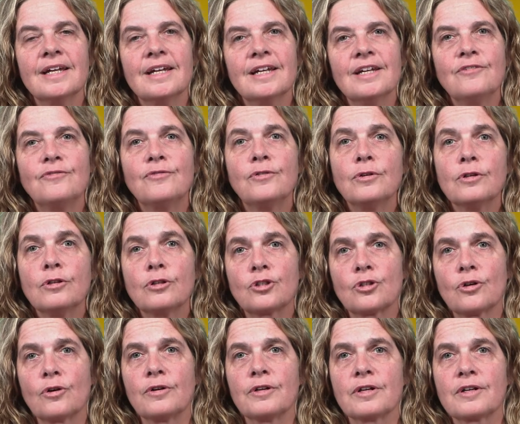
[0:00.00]
If you
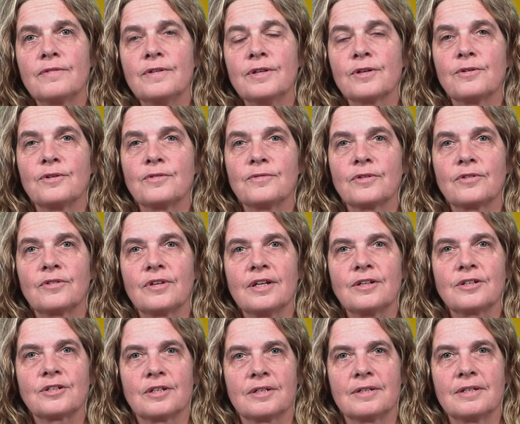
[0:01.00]
enjoy queer
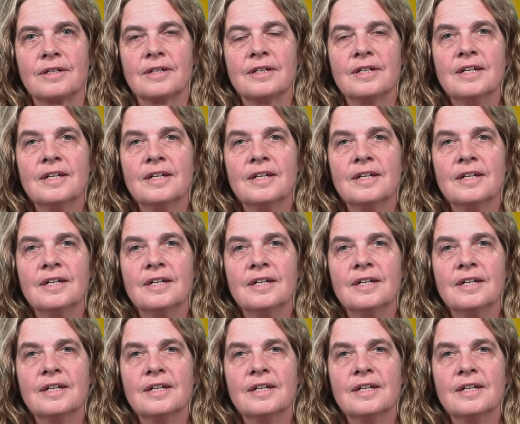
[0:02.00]
conversation,